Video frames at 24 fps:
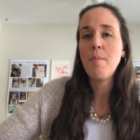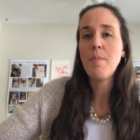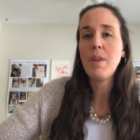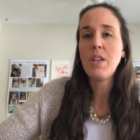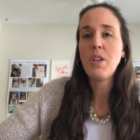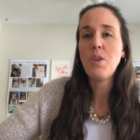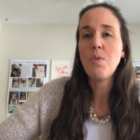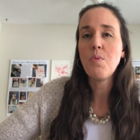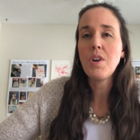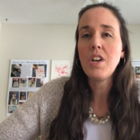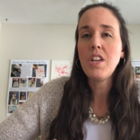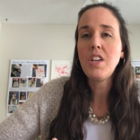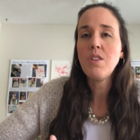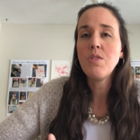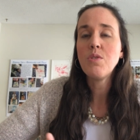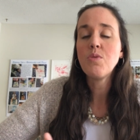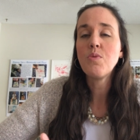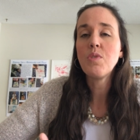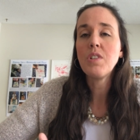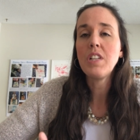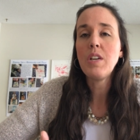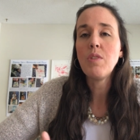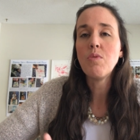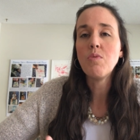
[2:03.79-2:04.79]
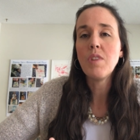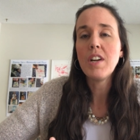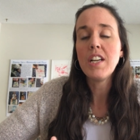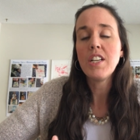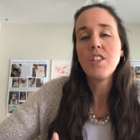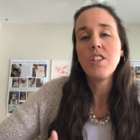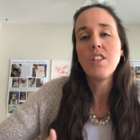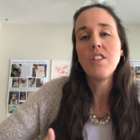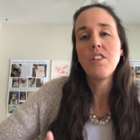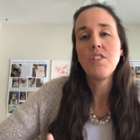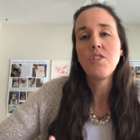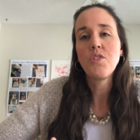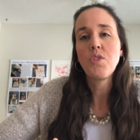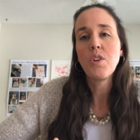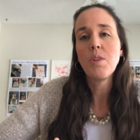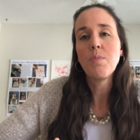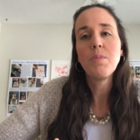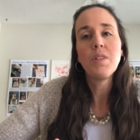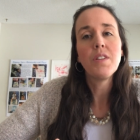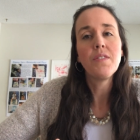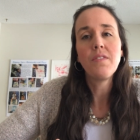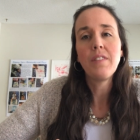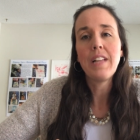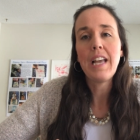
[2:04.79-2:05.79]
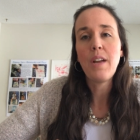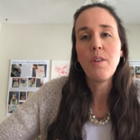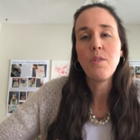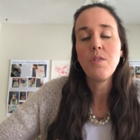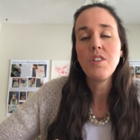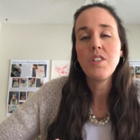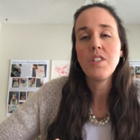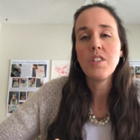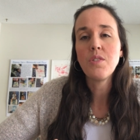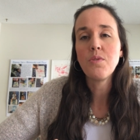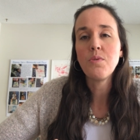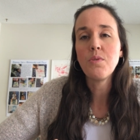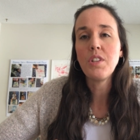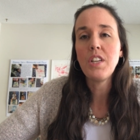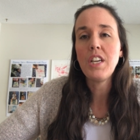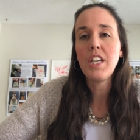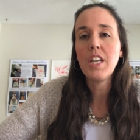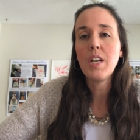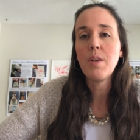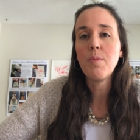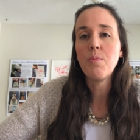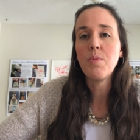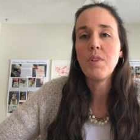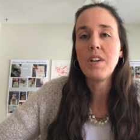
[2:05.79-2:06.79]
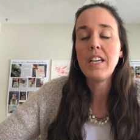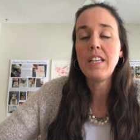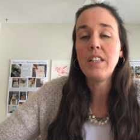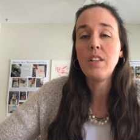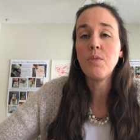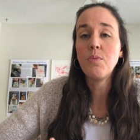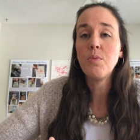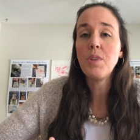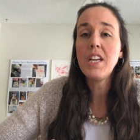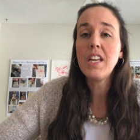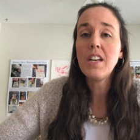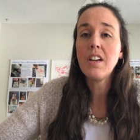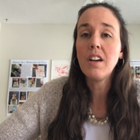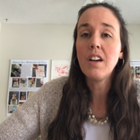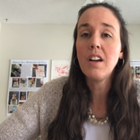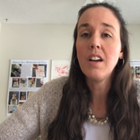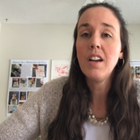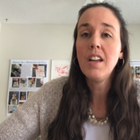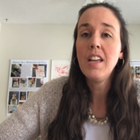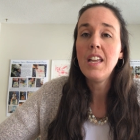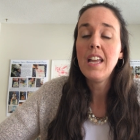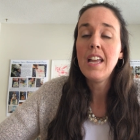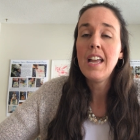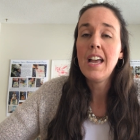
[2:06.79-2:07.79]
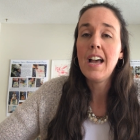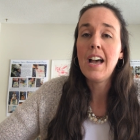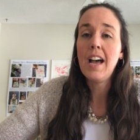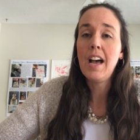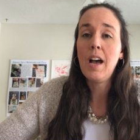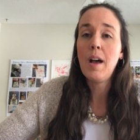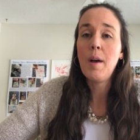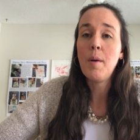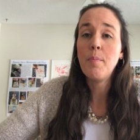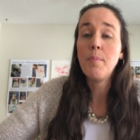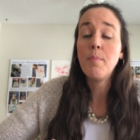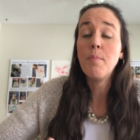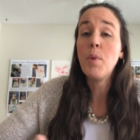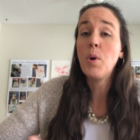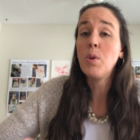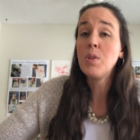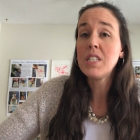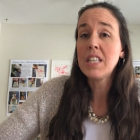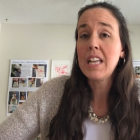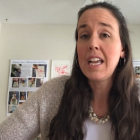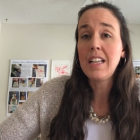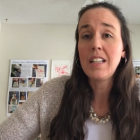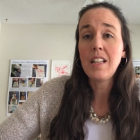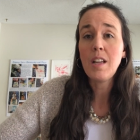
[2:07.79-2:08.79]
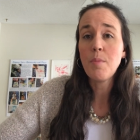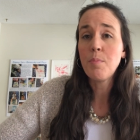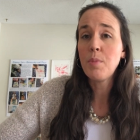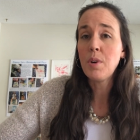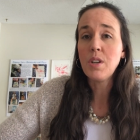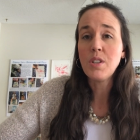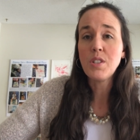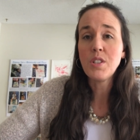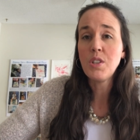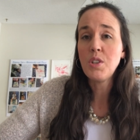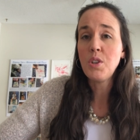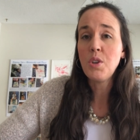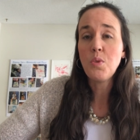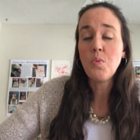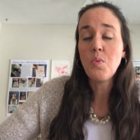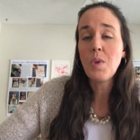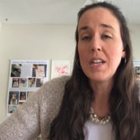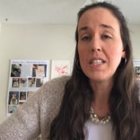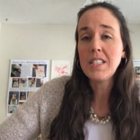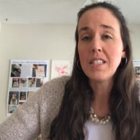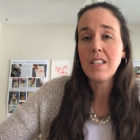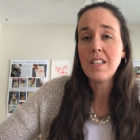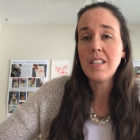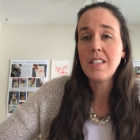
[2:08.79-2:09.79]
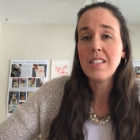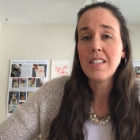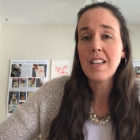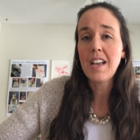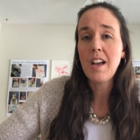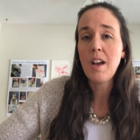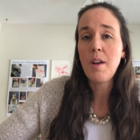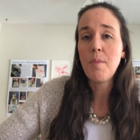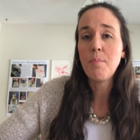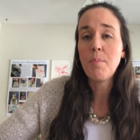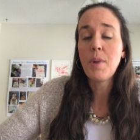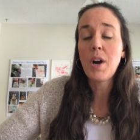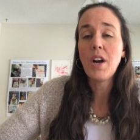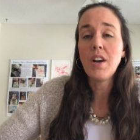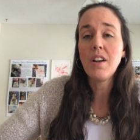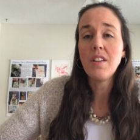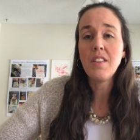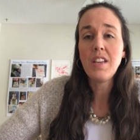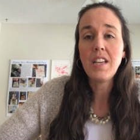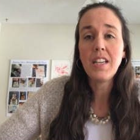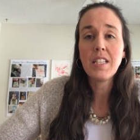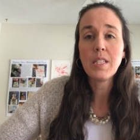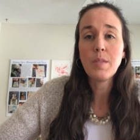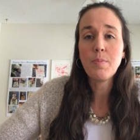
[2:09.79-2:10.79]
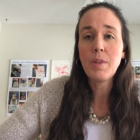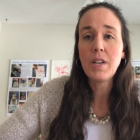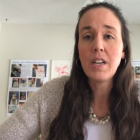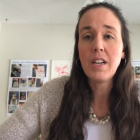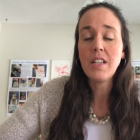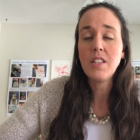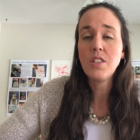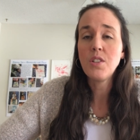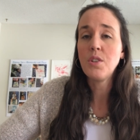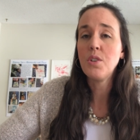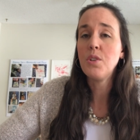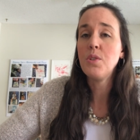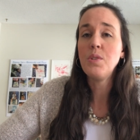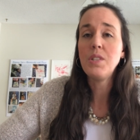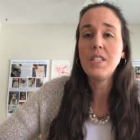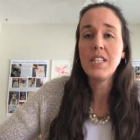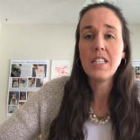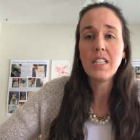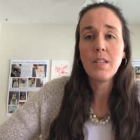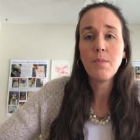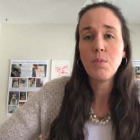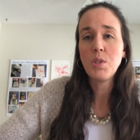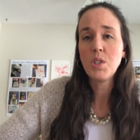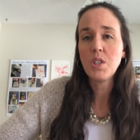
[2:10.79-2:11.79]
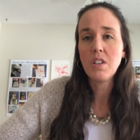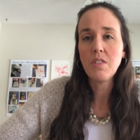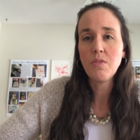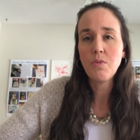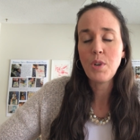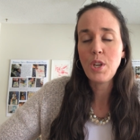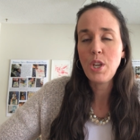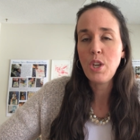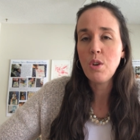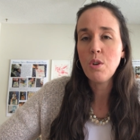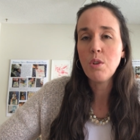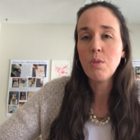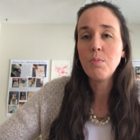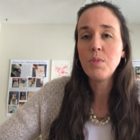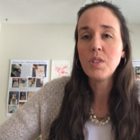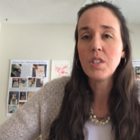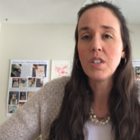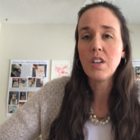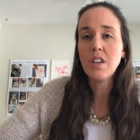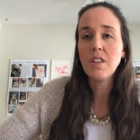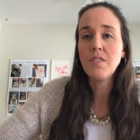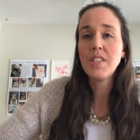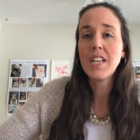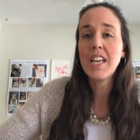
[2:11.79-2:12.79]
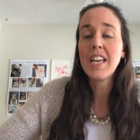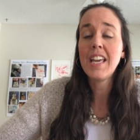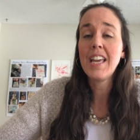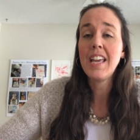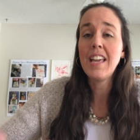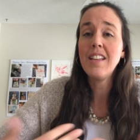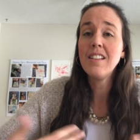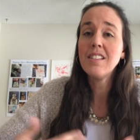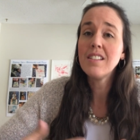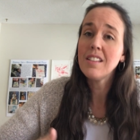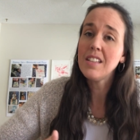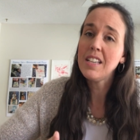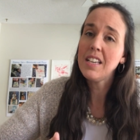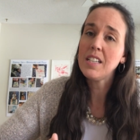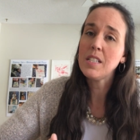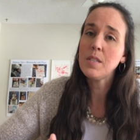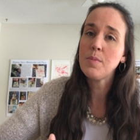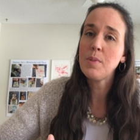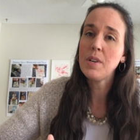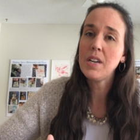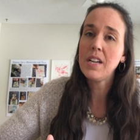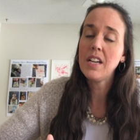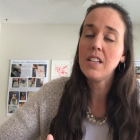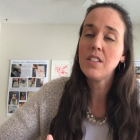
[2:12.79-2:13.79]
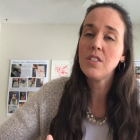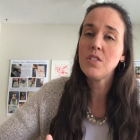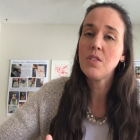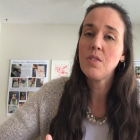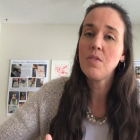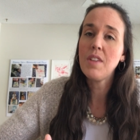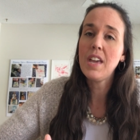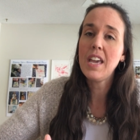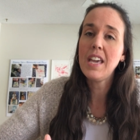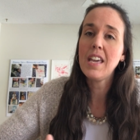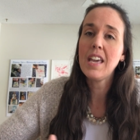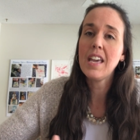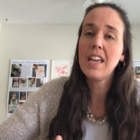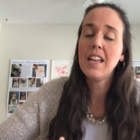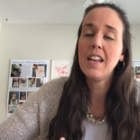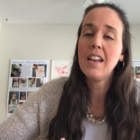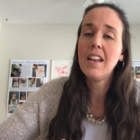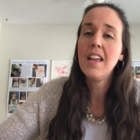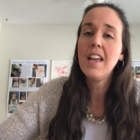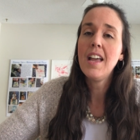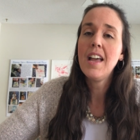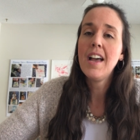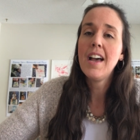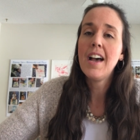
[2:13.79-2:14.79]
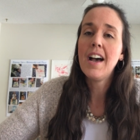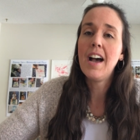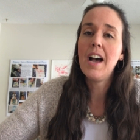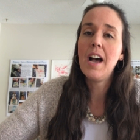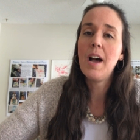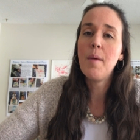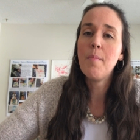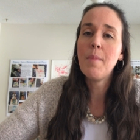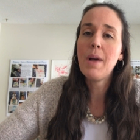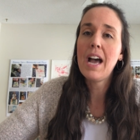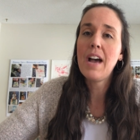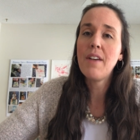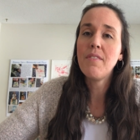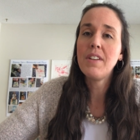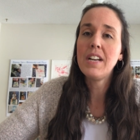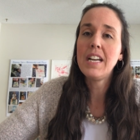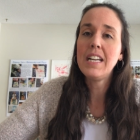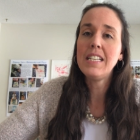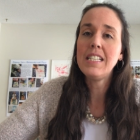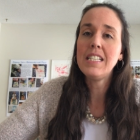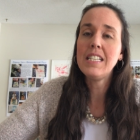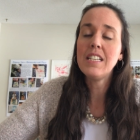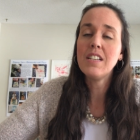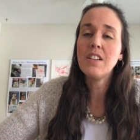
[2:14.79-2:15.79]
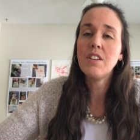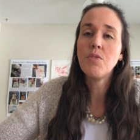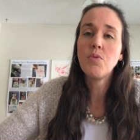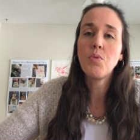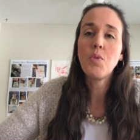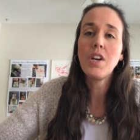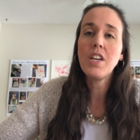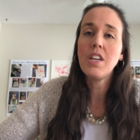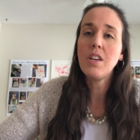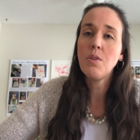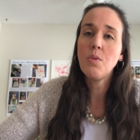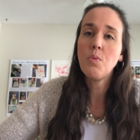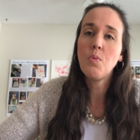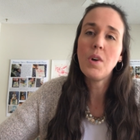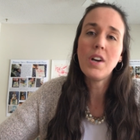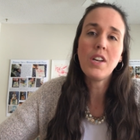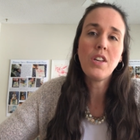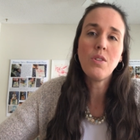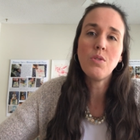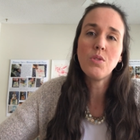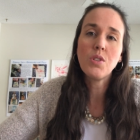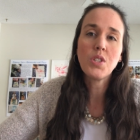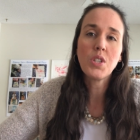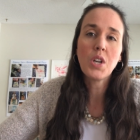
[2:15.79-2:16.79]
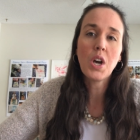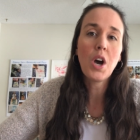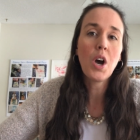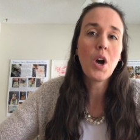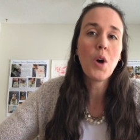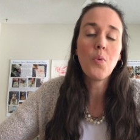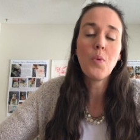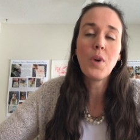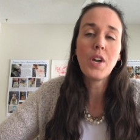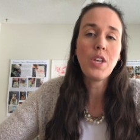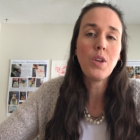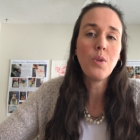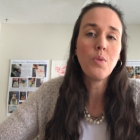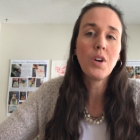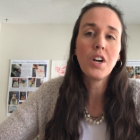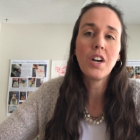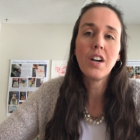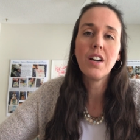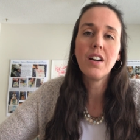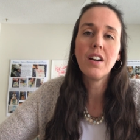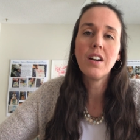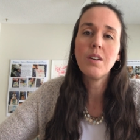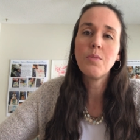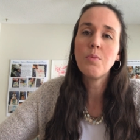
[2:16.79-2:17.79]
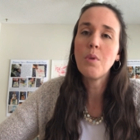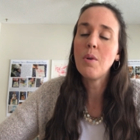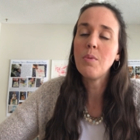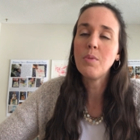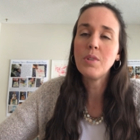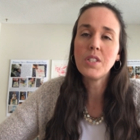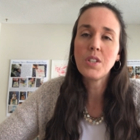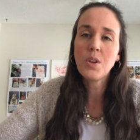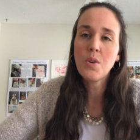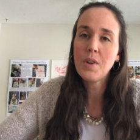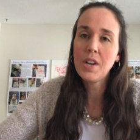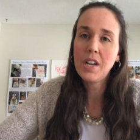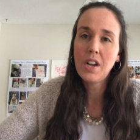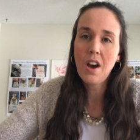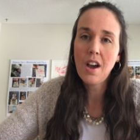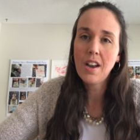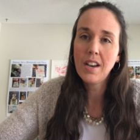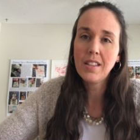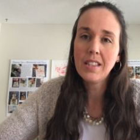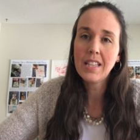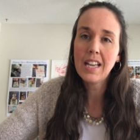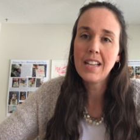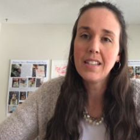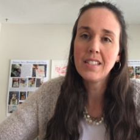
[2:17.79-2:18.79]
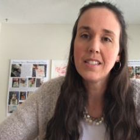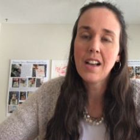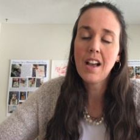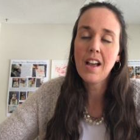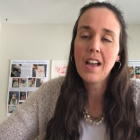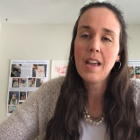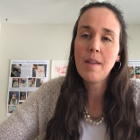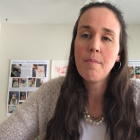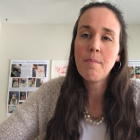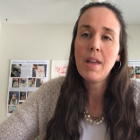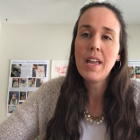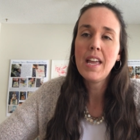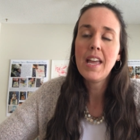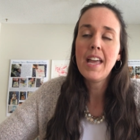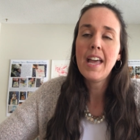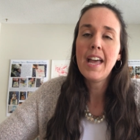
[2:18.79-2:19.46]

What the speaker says: and you want to use really rich and descriptive language that's really going to bring the reader, most likely a person who wasn't part of the experience or who didn't observe what you observed, into the experience so they can have an idea of what you saw, what you heard, what was going on at that time.